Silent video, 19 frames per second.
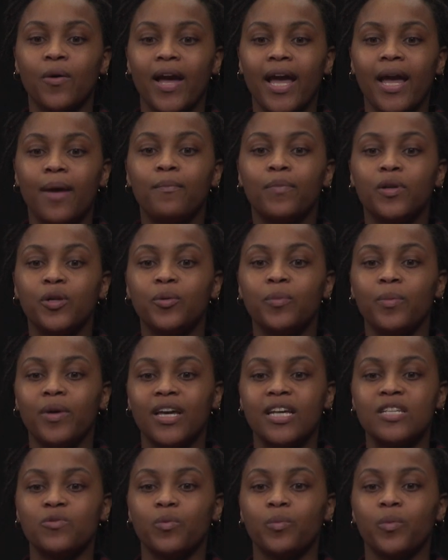and blue
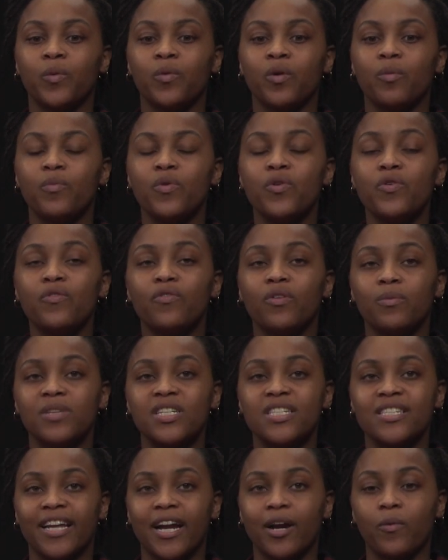bins will be removed from the
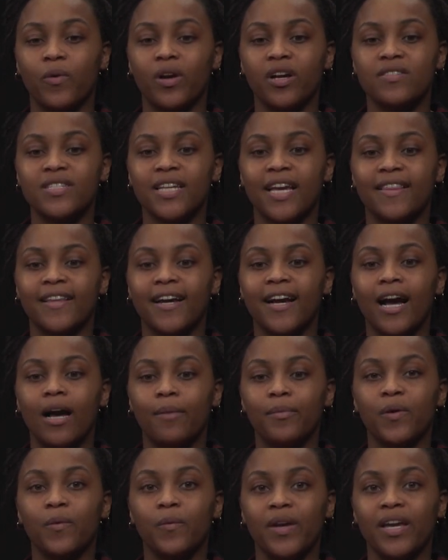stairwells in the
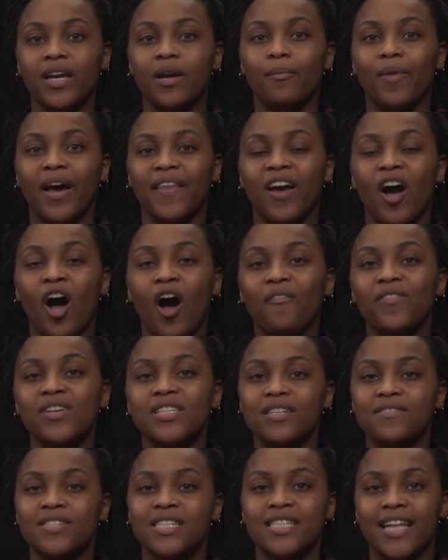coming week by the Office
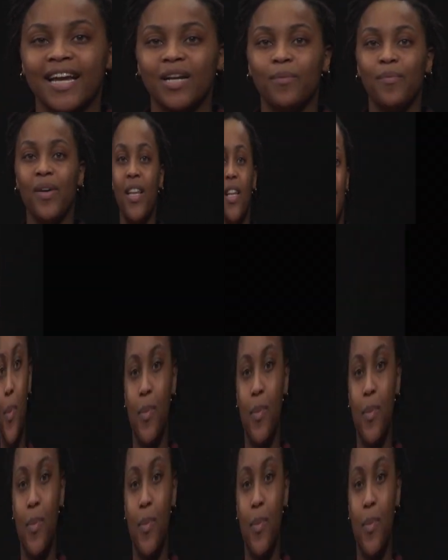of Sustainability.